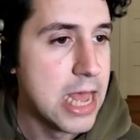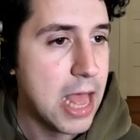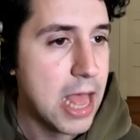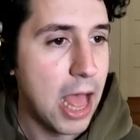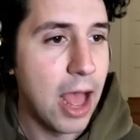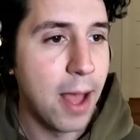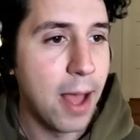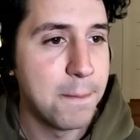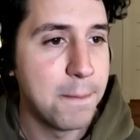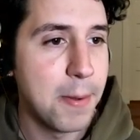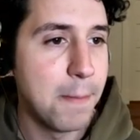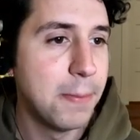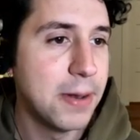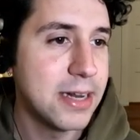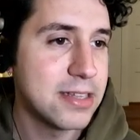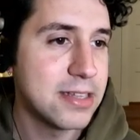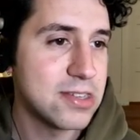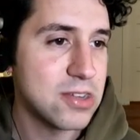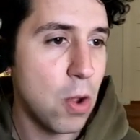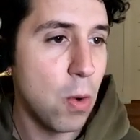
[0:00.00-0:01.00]
But
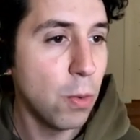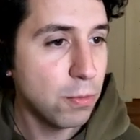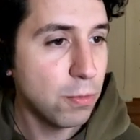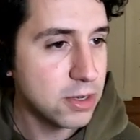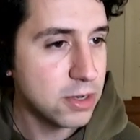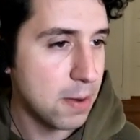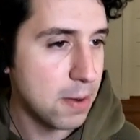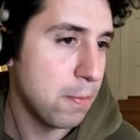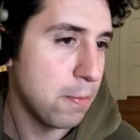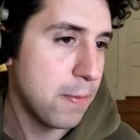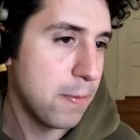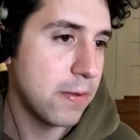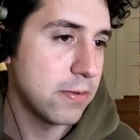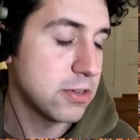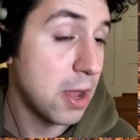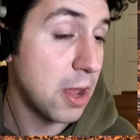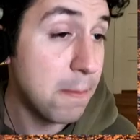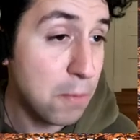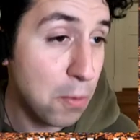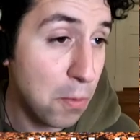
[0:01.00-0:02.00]
it's Ornery
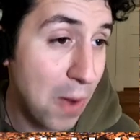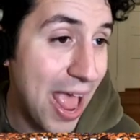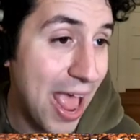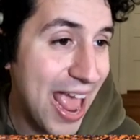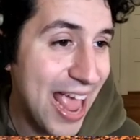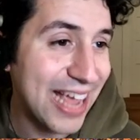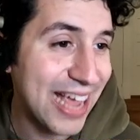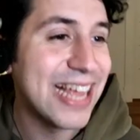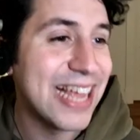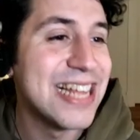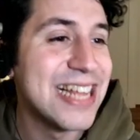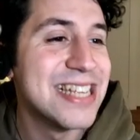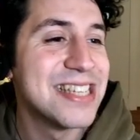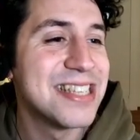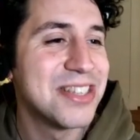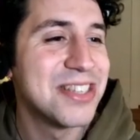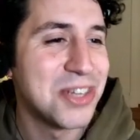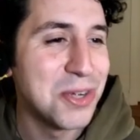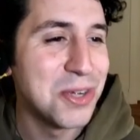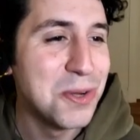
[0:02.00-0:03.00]
Tumblewag is
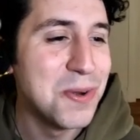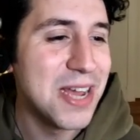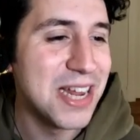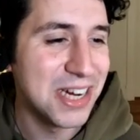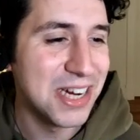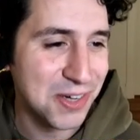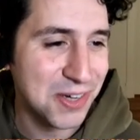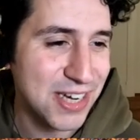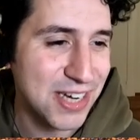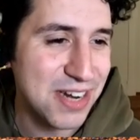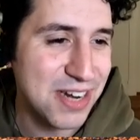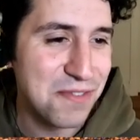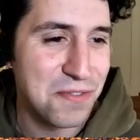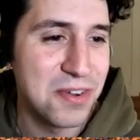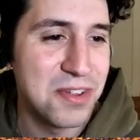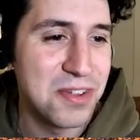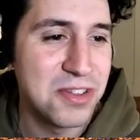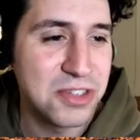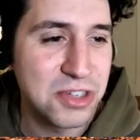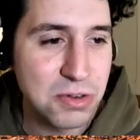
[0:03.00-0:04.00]
2 and a green for
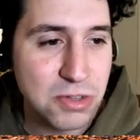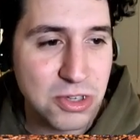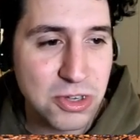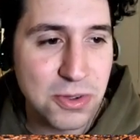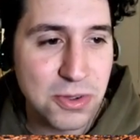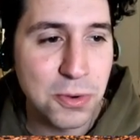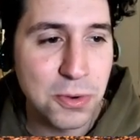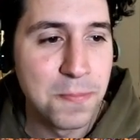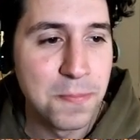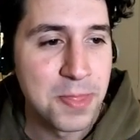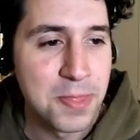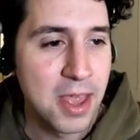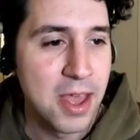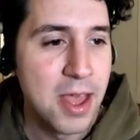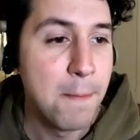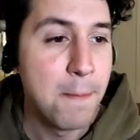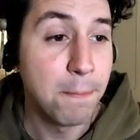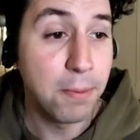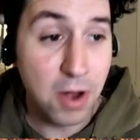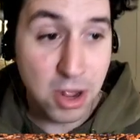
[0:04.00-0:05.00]
a 2/2
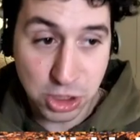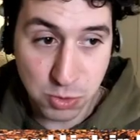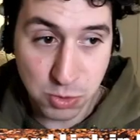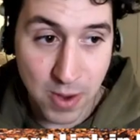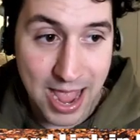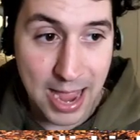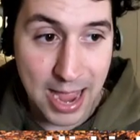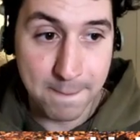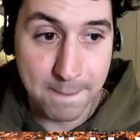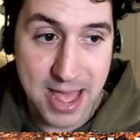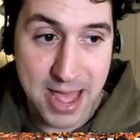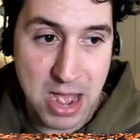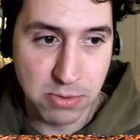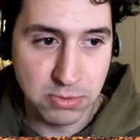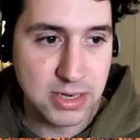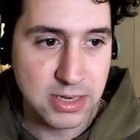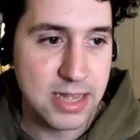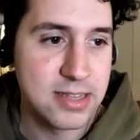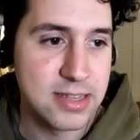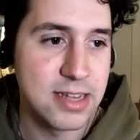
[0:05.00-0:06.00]
Brushwag
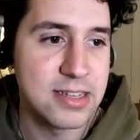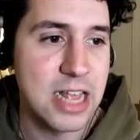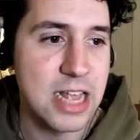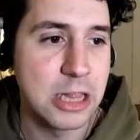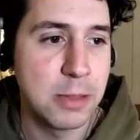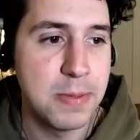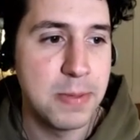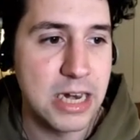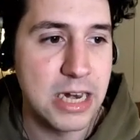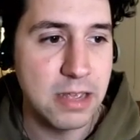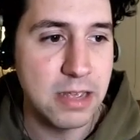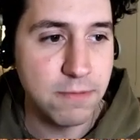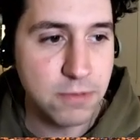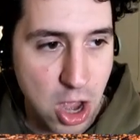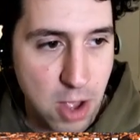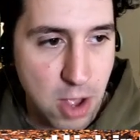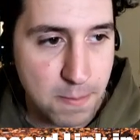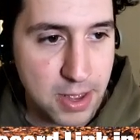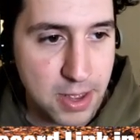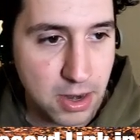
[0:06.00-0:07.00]
mount. It says at the beginning of
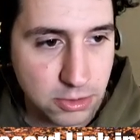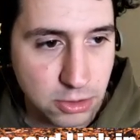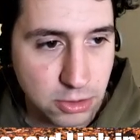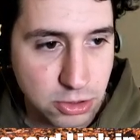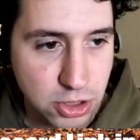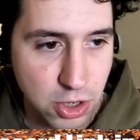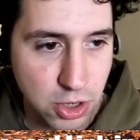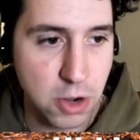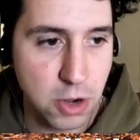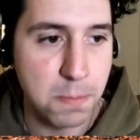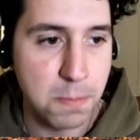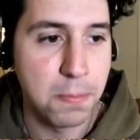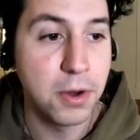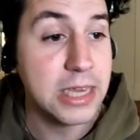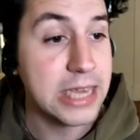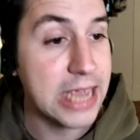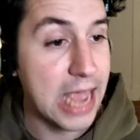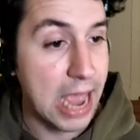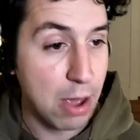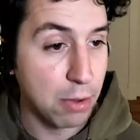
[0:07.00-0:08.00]
combat on your turn, put a
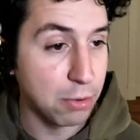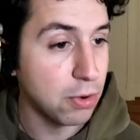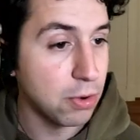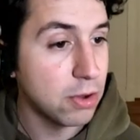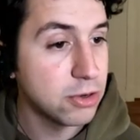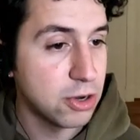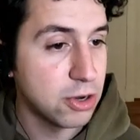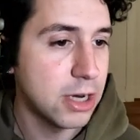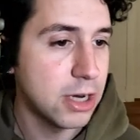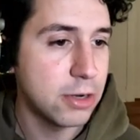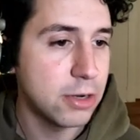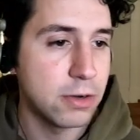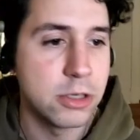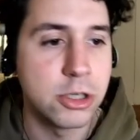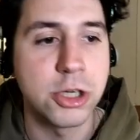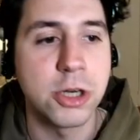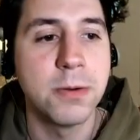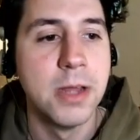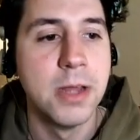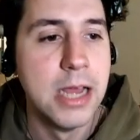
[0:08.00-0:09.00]
counter on target
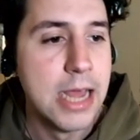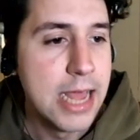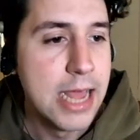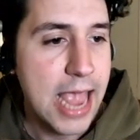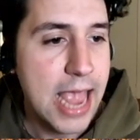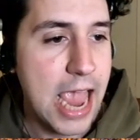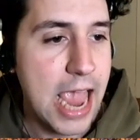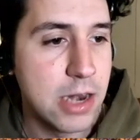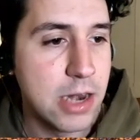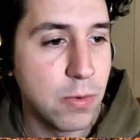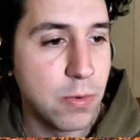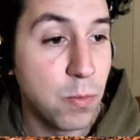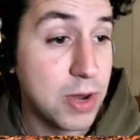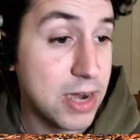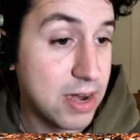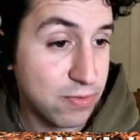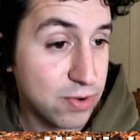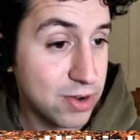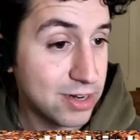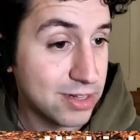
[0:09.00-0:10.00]
creature, and
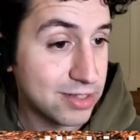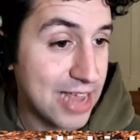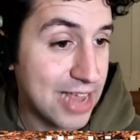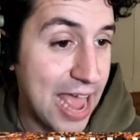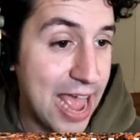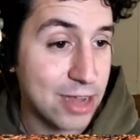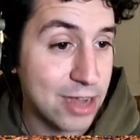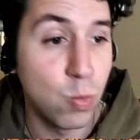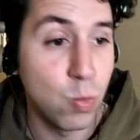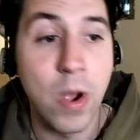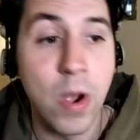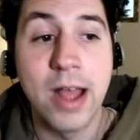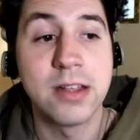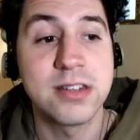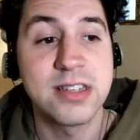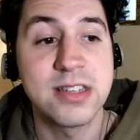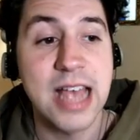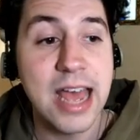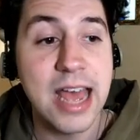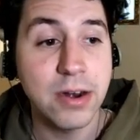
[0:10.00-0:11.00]
whenever it attacks while
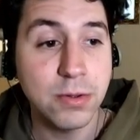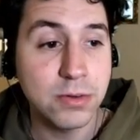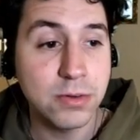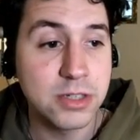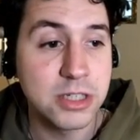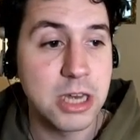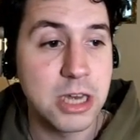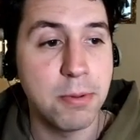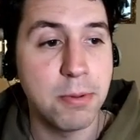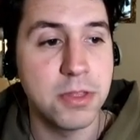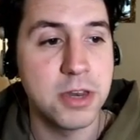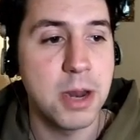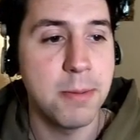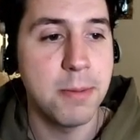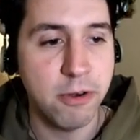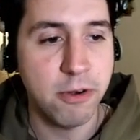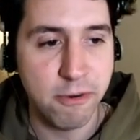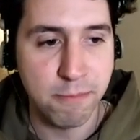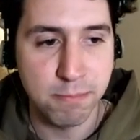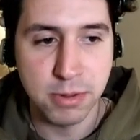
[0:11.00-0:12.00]
saddled, double the
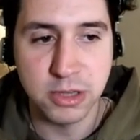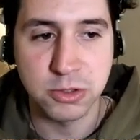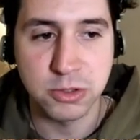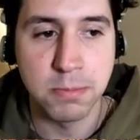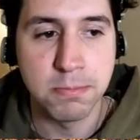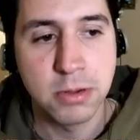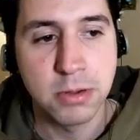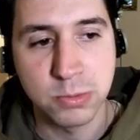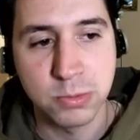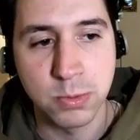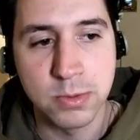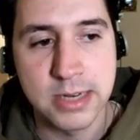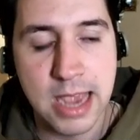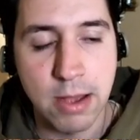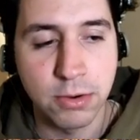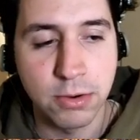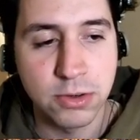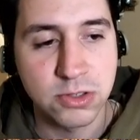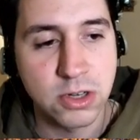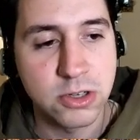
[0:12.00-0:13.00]
number of +1/+1
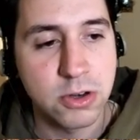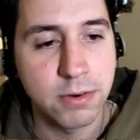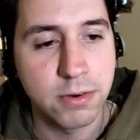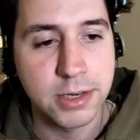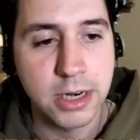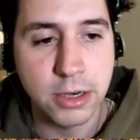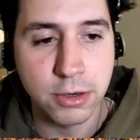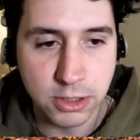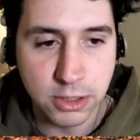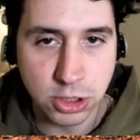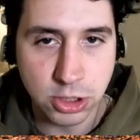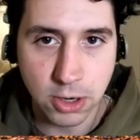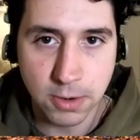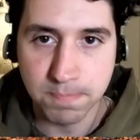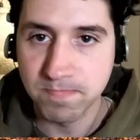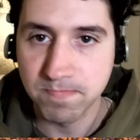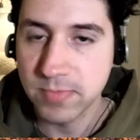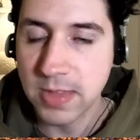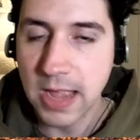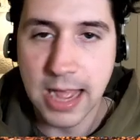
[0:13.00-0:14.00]
counters on target creature,
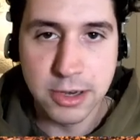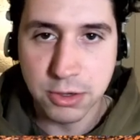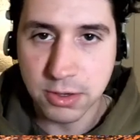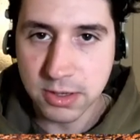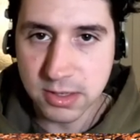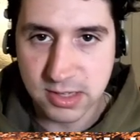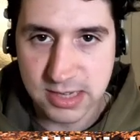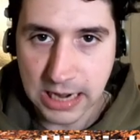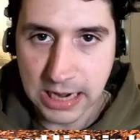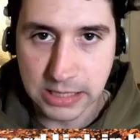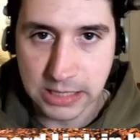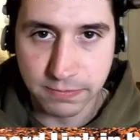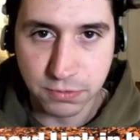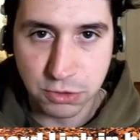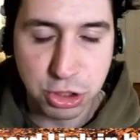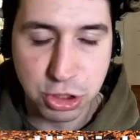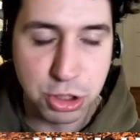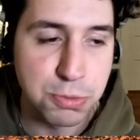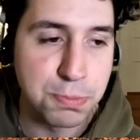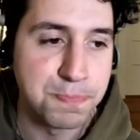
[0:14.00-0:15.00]
and you can saddle it for
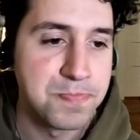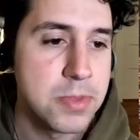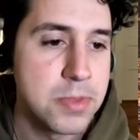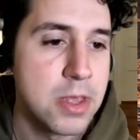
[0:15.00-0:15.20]
2.